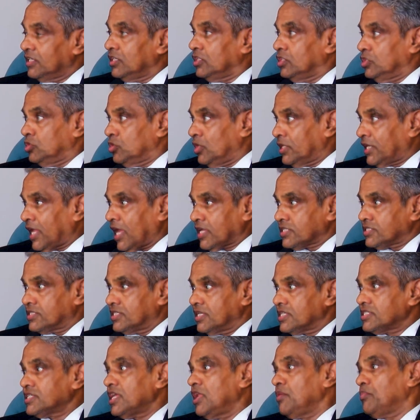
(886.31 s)
your
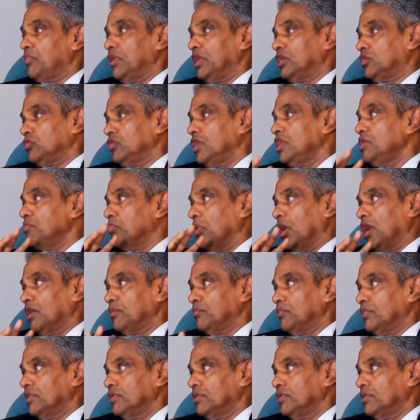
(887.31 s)
taxes and pay to the department.